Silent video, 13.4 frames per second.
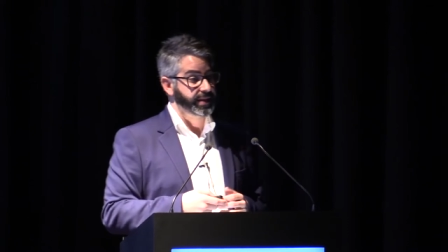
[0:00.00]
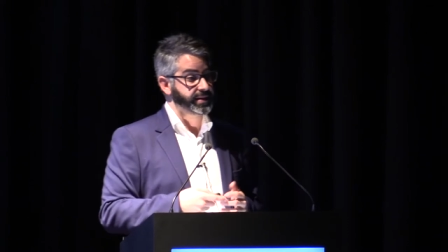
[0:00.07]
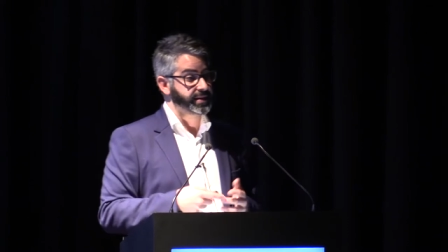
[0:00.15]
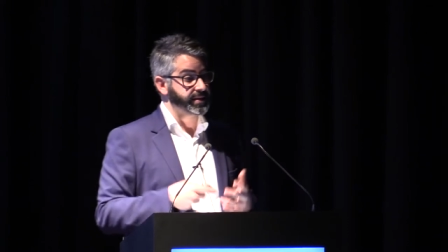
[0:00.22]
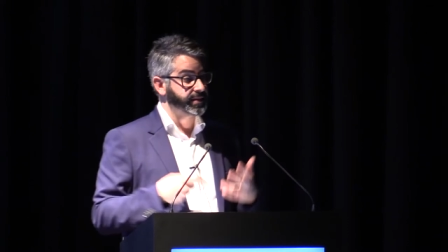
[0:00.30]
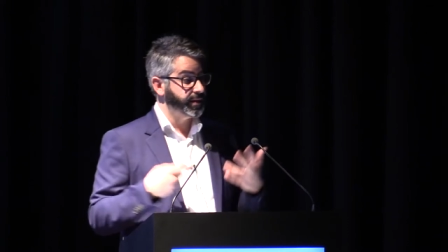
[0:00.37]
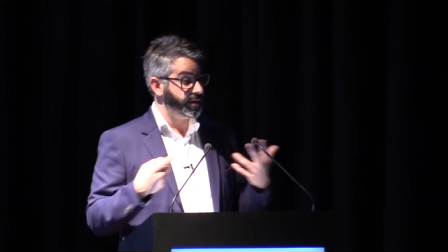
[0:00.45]

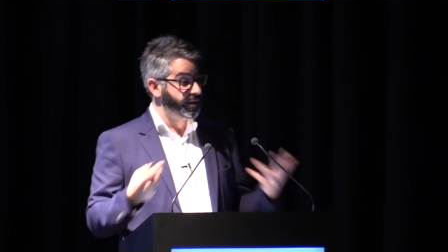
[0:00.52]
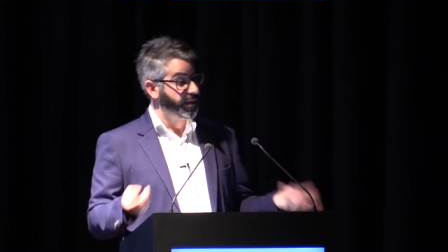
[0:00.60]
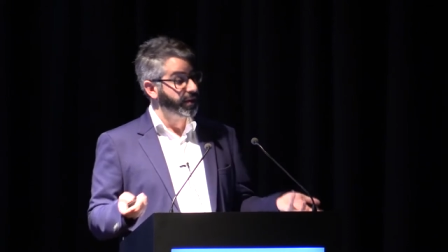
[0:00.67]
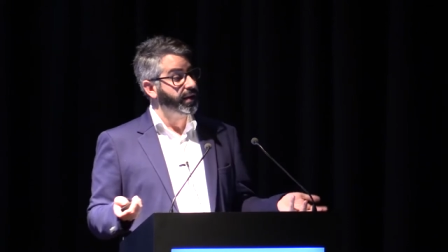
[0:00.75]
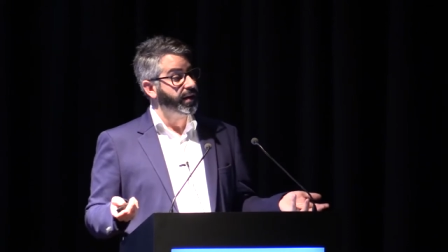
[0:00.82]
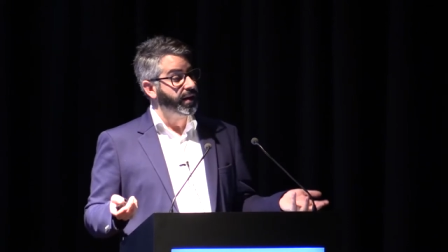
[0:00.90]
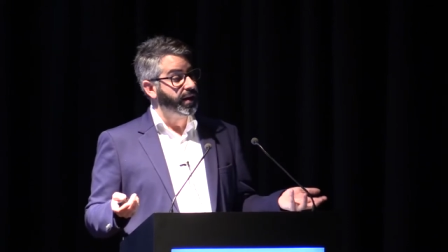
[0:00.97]
as
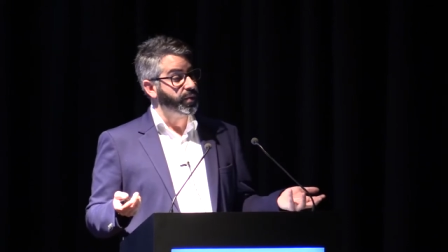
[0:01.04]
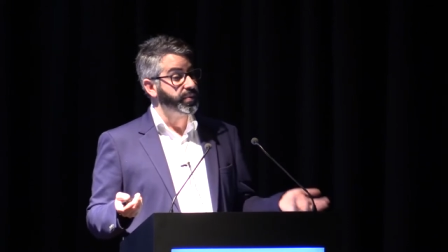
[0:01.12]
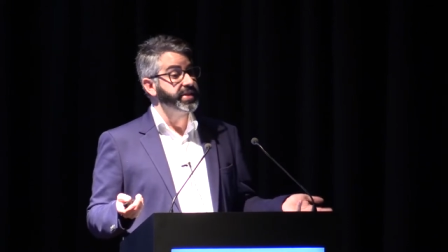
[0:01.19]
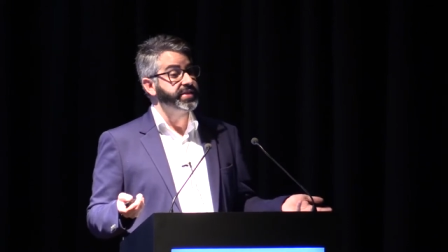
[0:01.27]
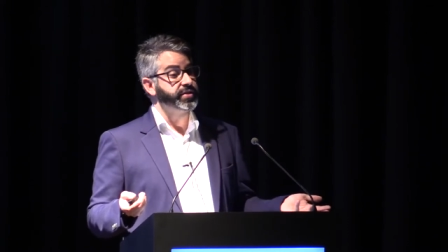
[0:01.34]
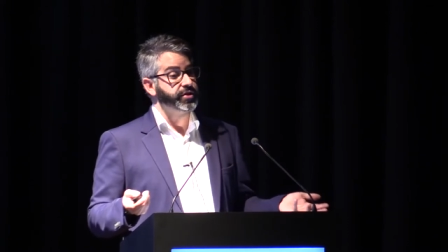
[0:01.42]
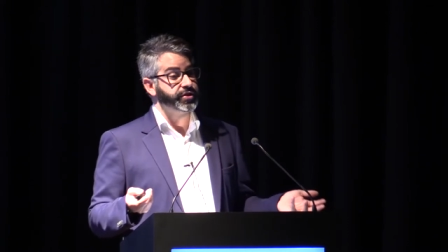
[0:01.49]
a
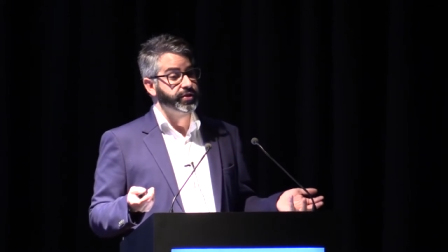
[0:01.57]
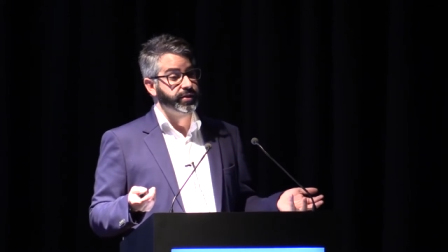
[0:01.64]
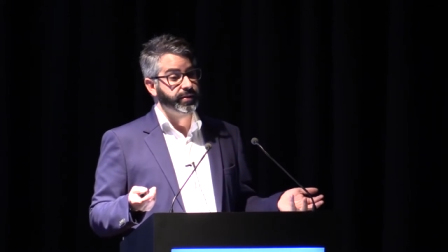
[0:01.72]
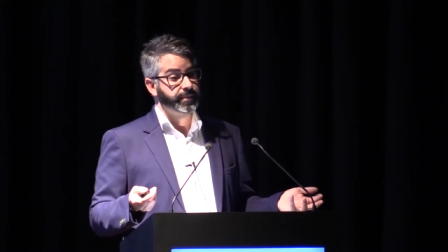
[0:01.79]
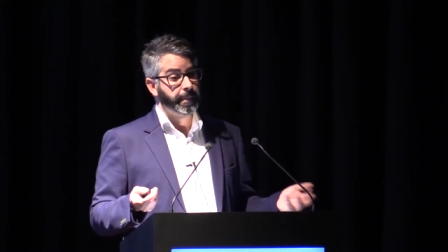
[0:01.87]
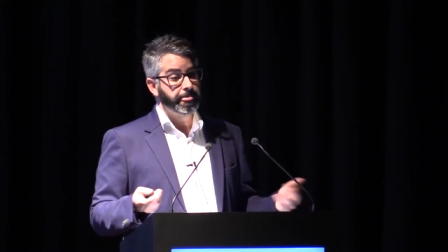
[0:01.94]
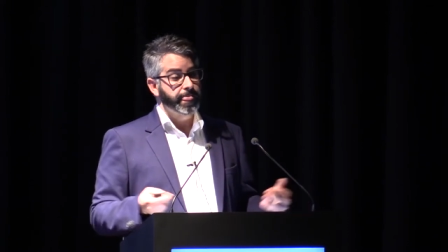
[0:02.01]
researcher.